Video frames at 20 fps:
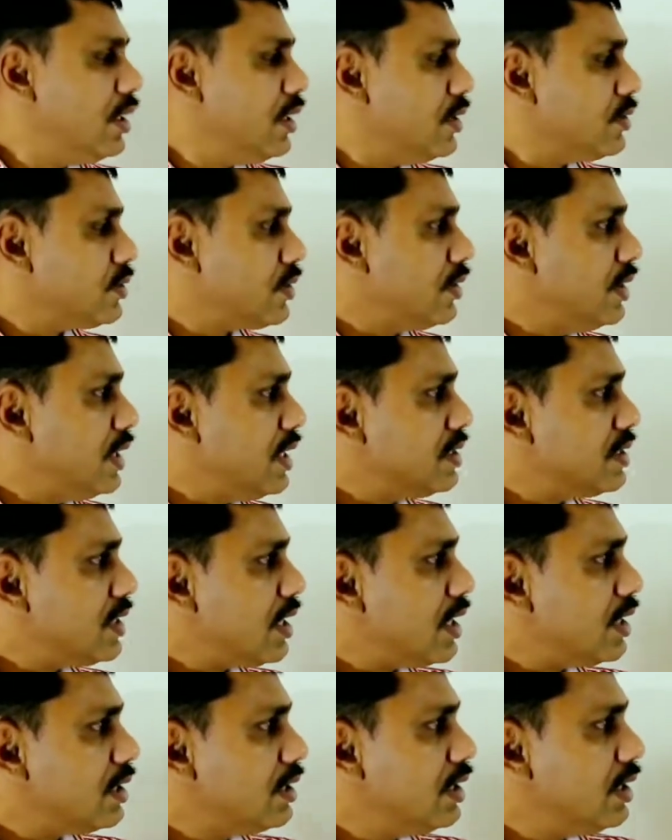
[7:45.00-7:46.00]
So these
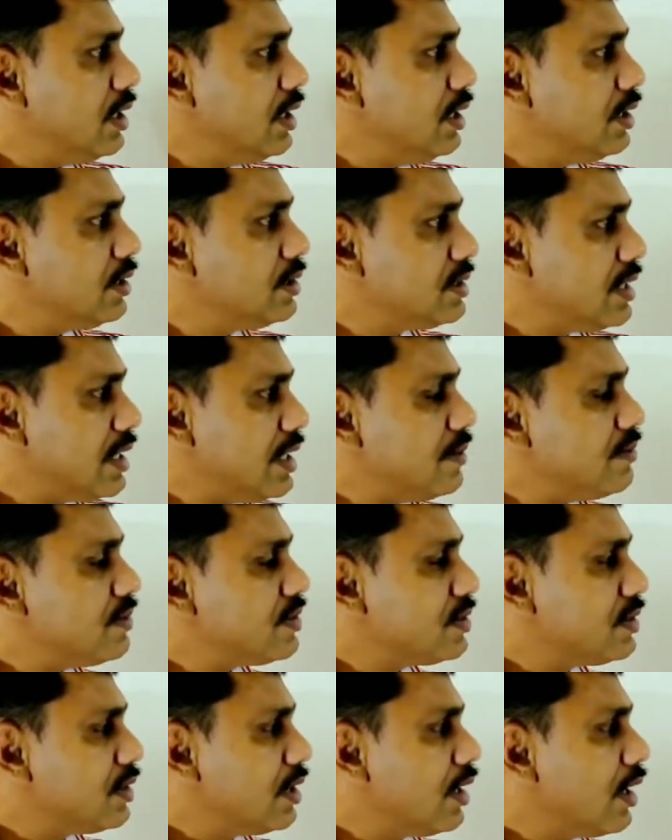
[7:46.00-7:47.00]
are the
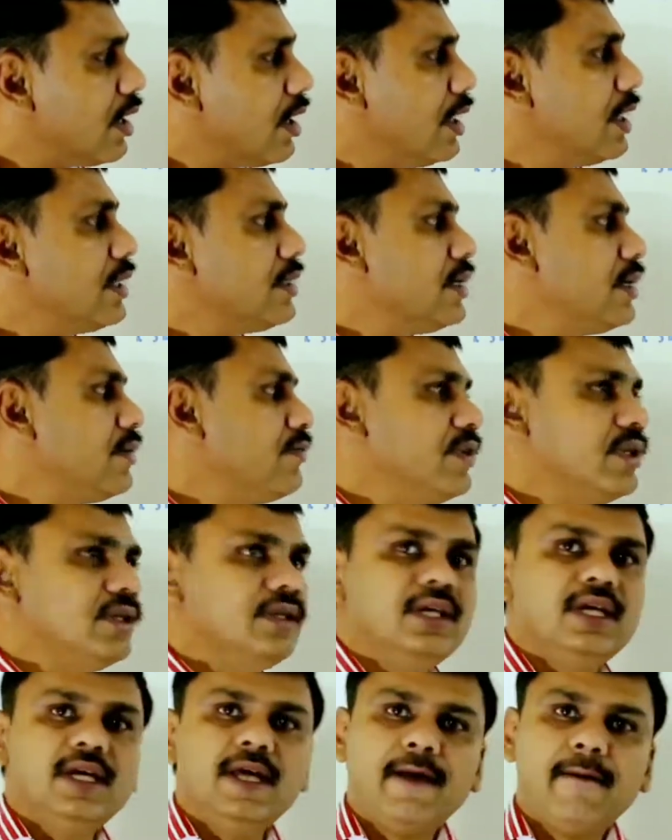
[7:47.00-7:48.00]
terms related
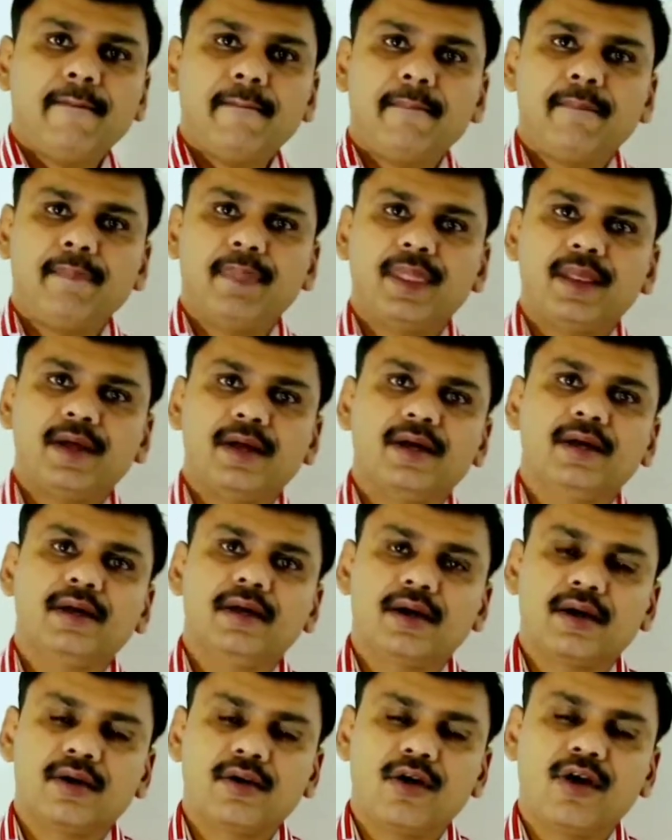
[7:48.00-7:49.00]
with the
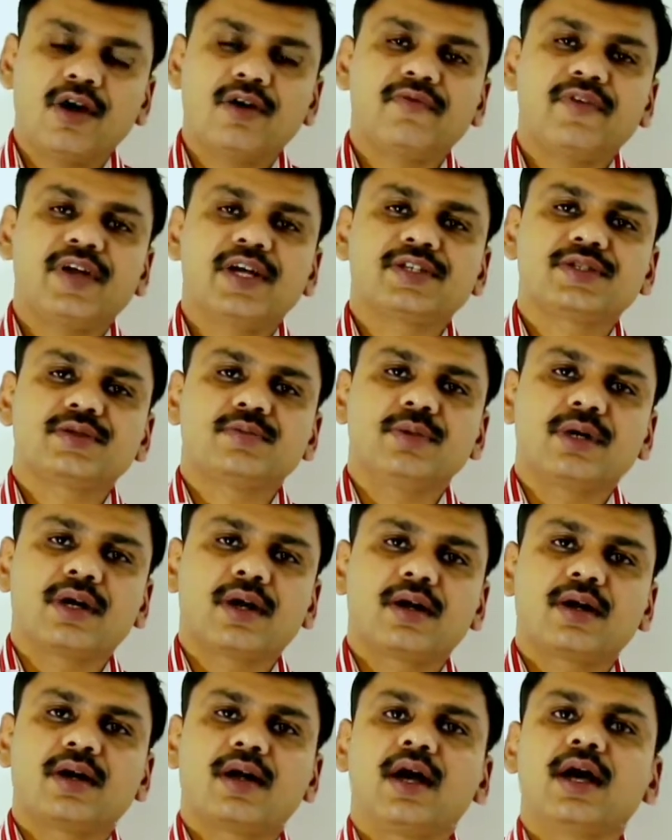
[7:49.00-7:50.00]
convex
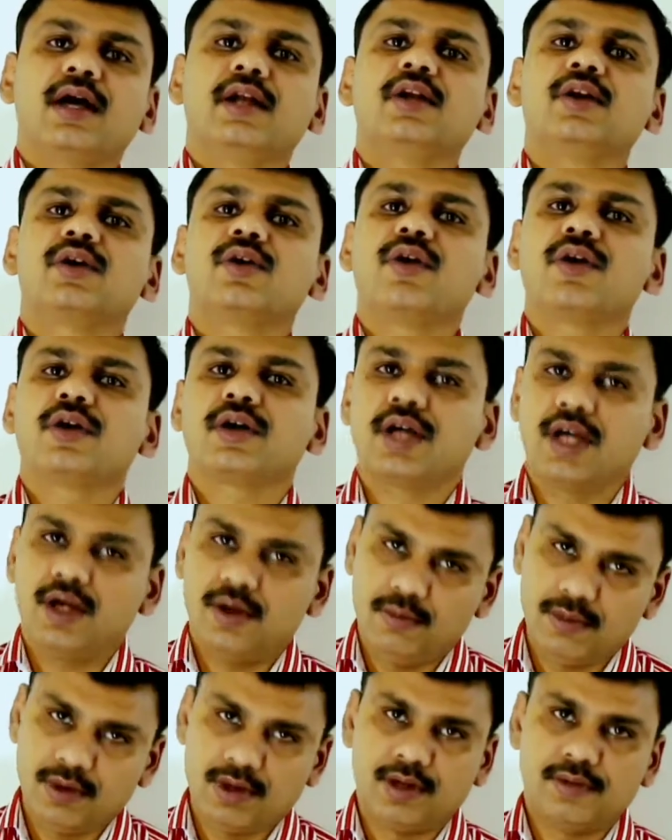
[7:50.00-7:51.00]
mirror and
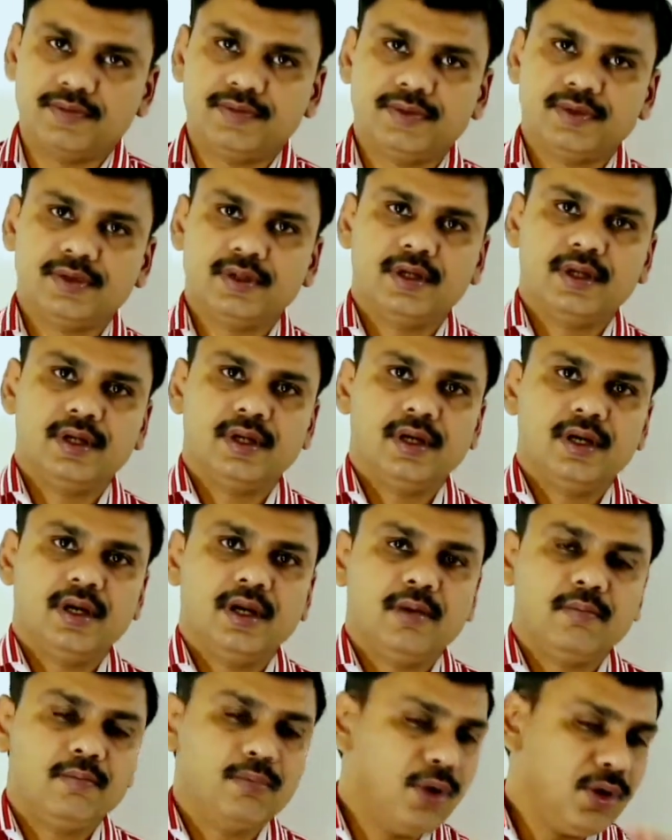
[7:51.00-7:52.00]
concave mirror.
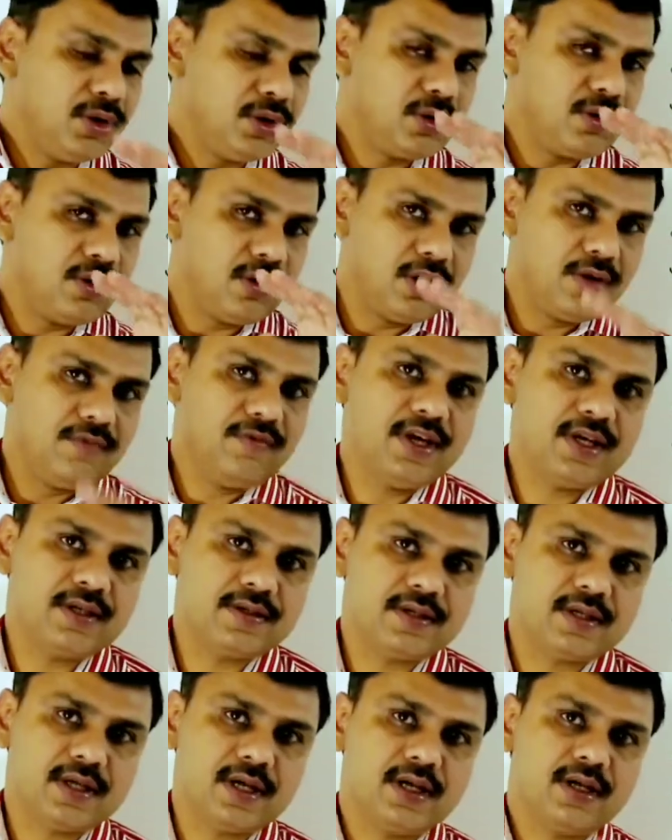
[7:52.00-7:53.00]
Both
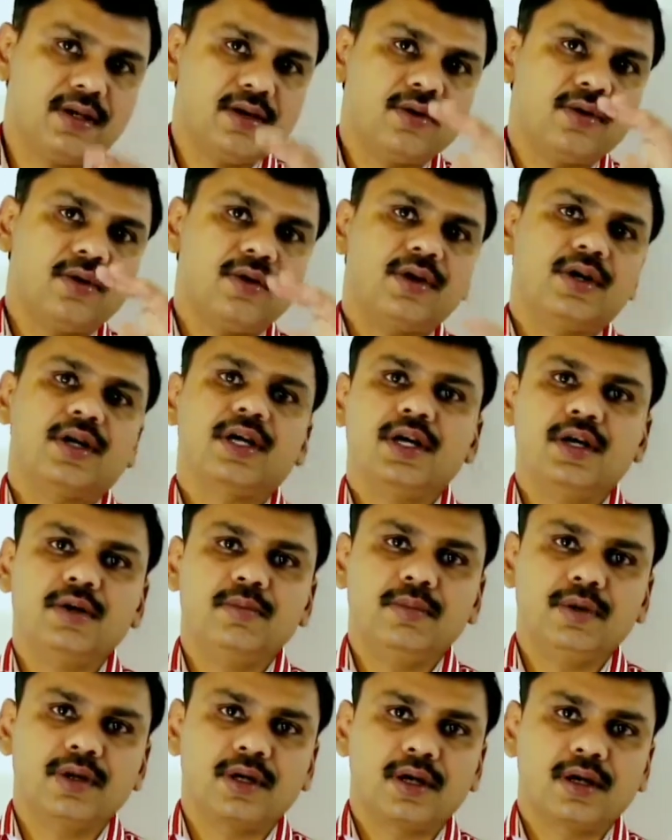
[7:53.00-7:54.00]
convex and concave
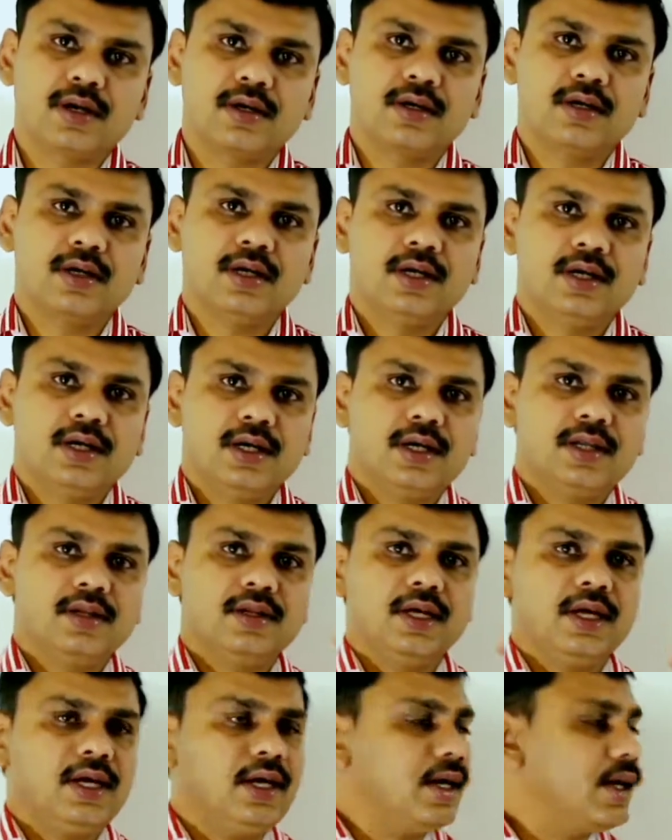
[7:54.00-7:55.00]
mirror,
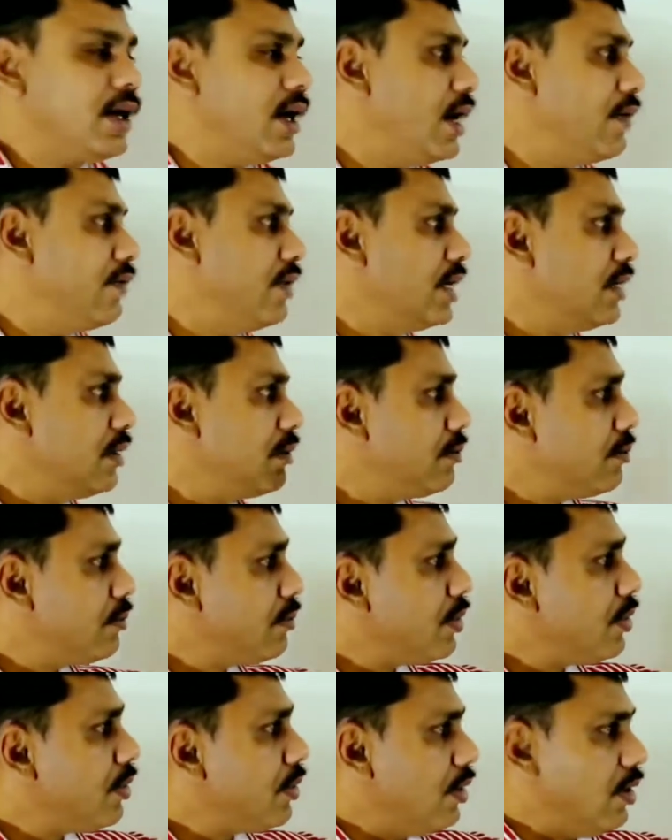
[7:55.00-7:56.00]
they are having
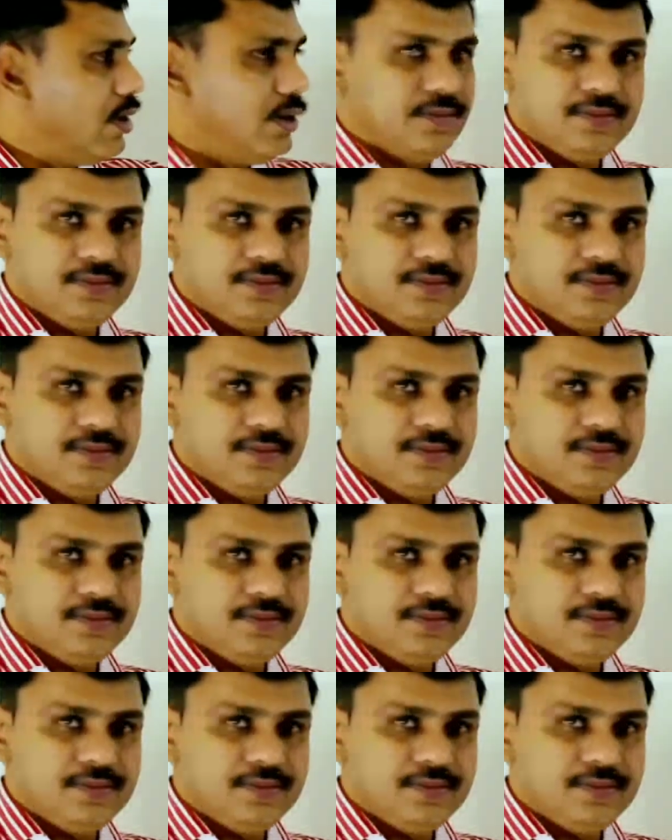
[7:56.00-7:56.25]
pole